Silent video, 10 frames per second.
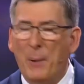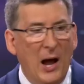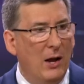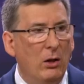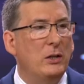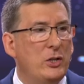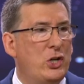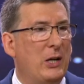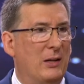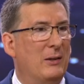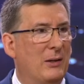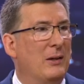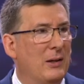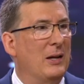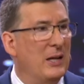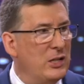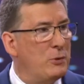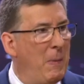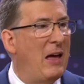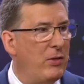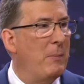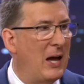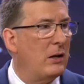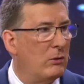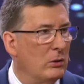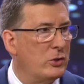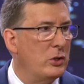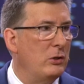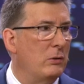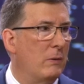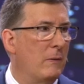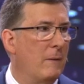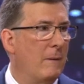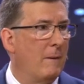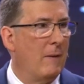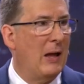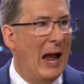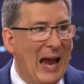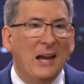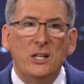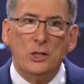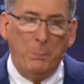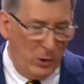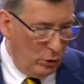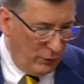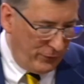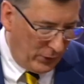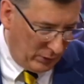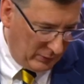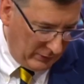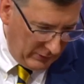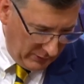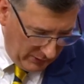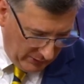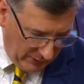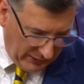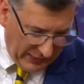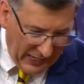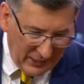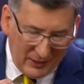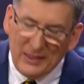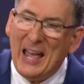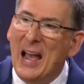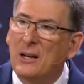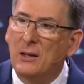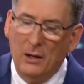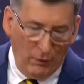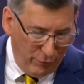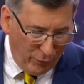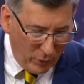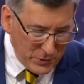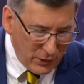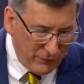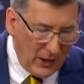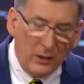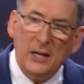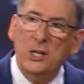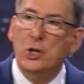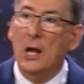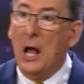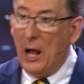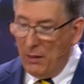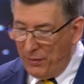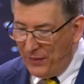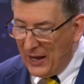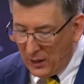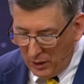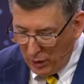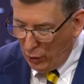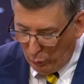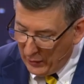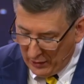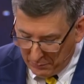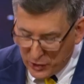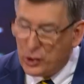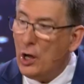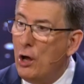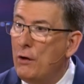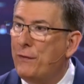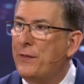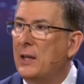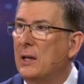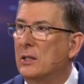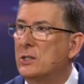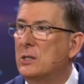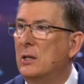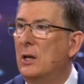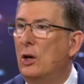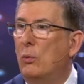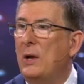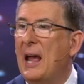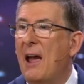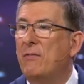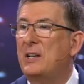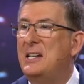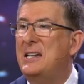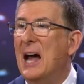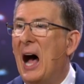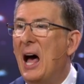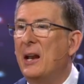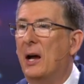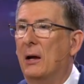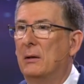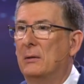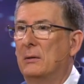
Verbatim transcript: Biology is mathematical too. And it's beautiful. And that forms the foundation. And then we observe things. We have data.